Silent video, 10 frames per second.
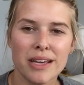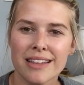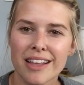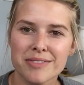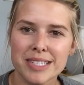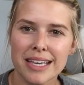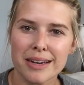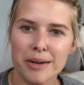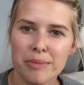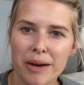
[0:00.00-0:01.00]
me. I'd love to
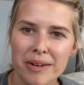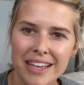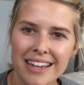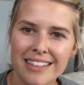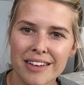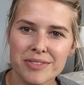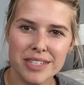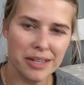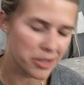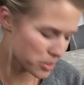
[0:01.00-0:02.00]
hear about it. I'd love
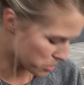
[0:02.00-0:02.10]
to hear your